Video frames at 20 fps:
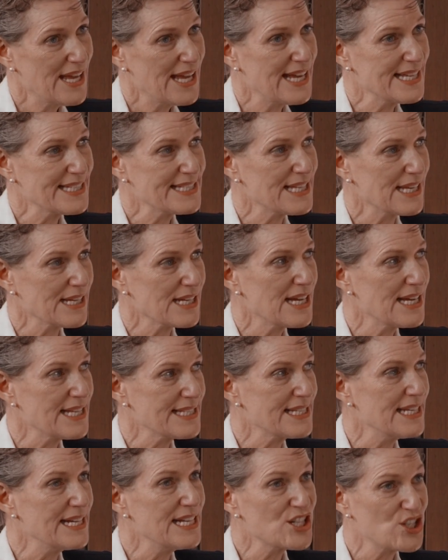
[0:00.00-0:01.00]
It's
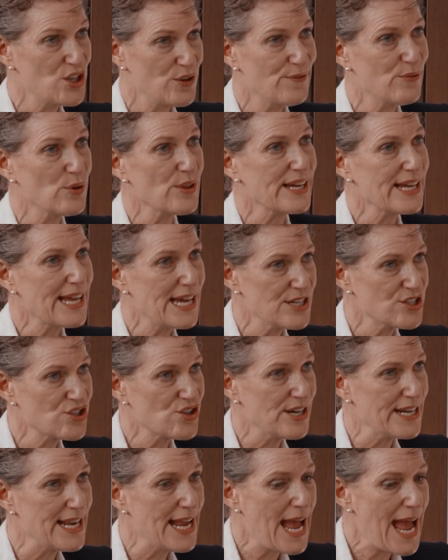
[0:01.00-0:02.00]
an issue for the
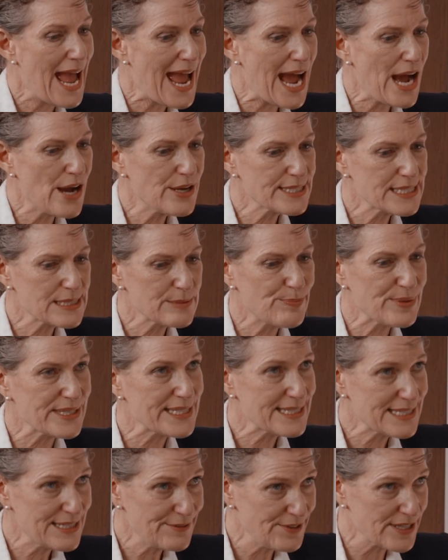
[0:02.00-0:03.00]
country. Our
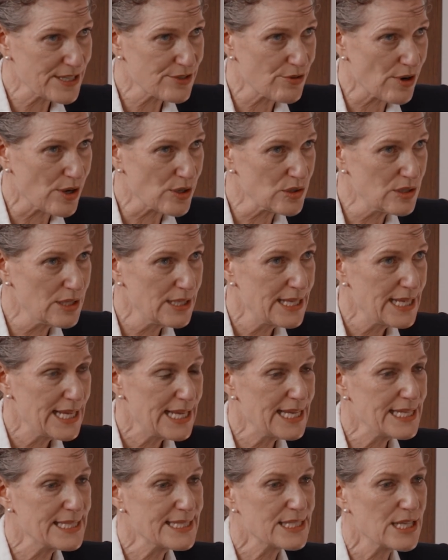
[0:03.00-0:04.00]
specific role
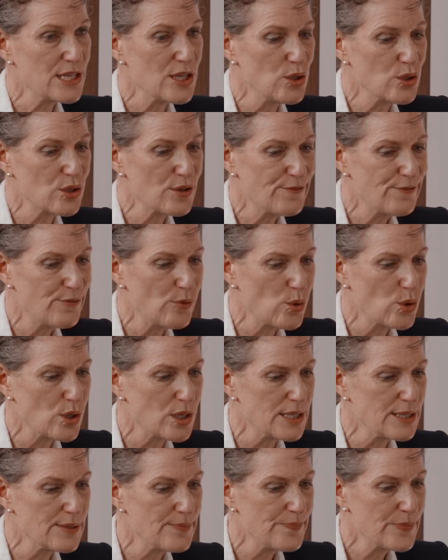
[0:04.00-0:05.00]
is to look
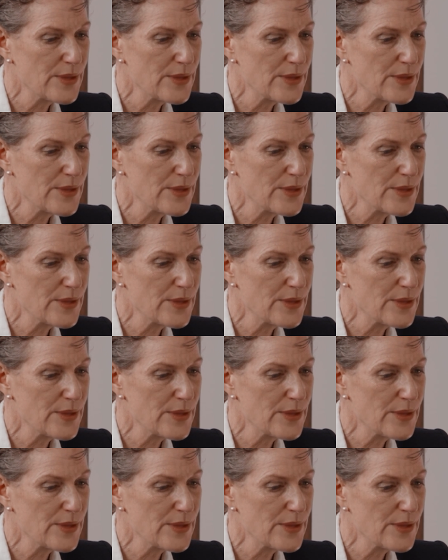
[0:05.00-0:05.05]
for